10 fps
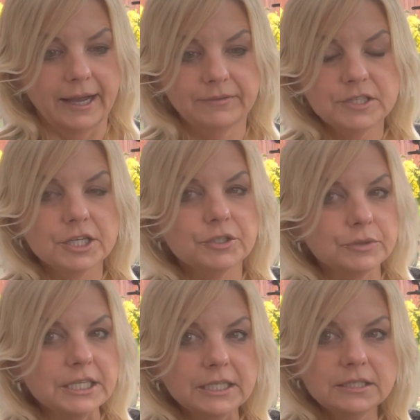to
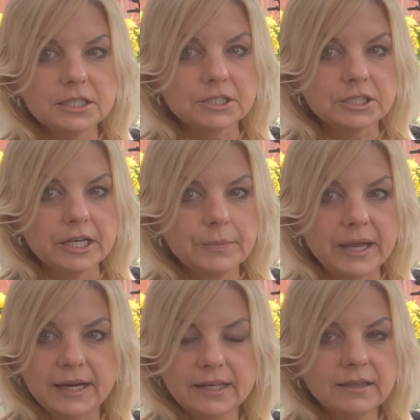agree to ship
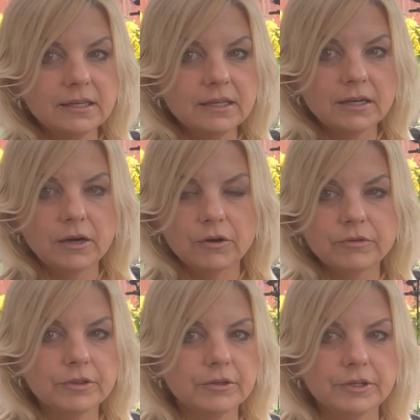anything
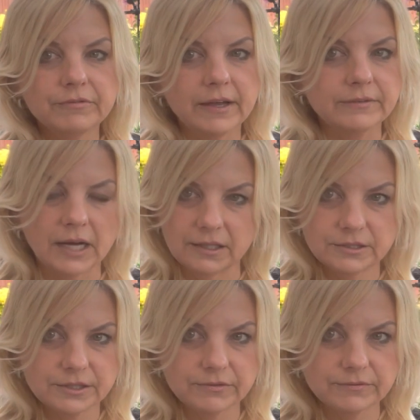over
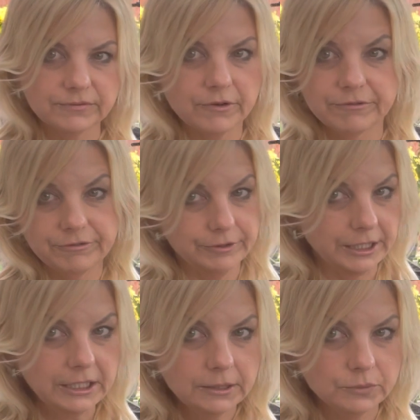$35 for
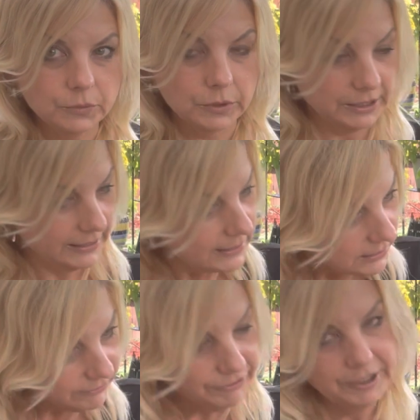free. Well, it
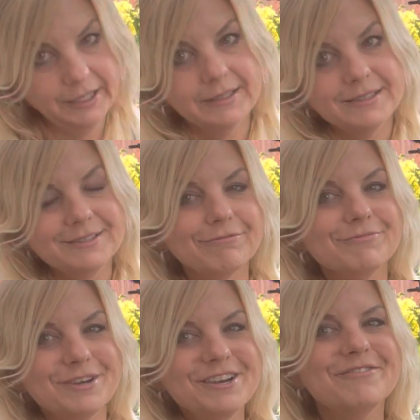isn't free, it's
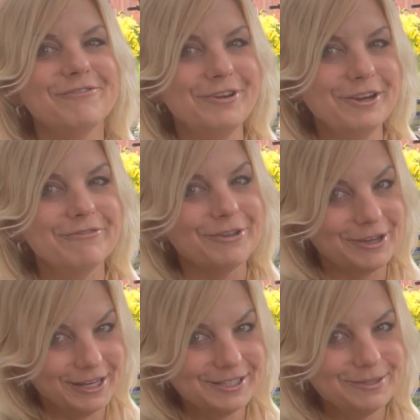free for the
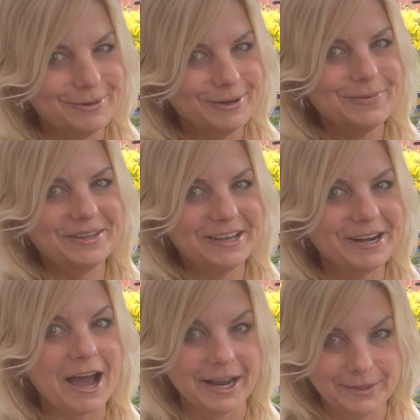customer, but then
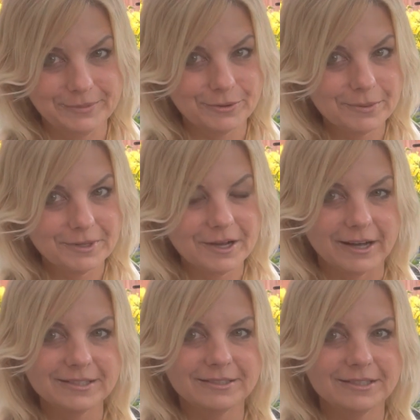I absorb the
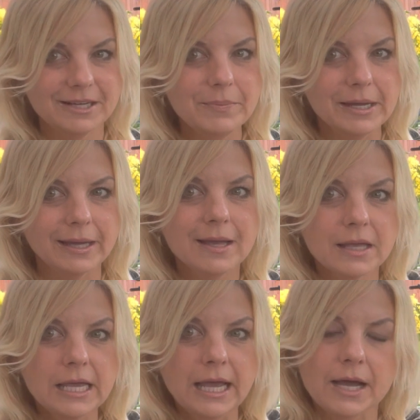cost of the shipping.
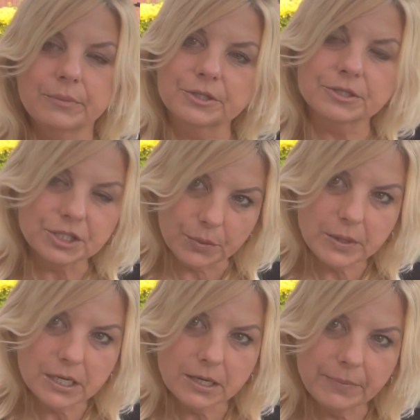And when you're
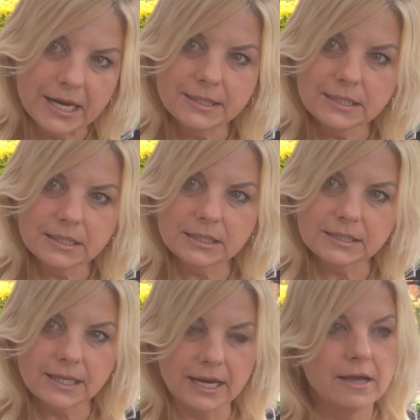shipping a painting
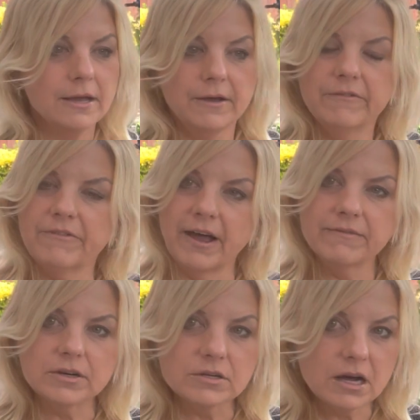that's like
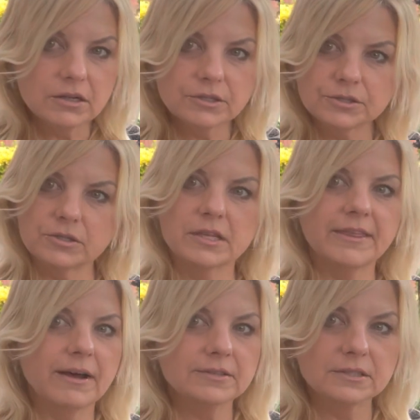$500 or
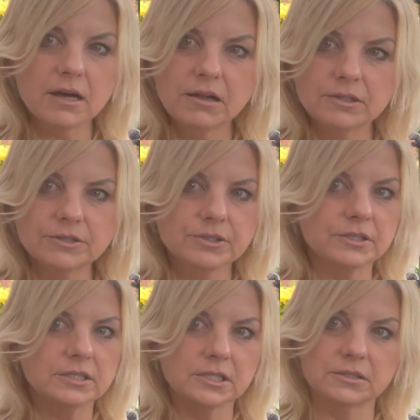$1,000, or
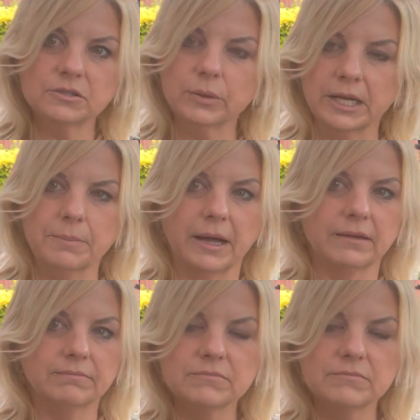it's a 20 by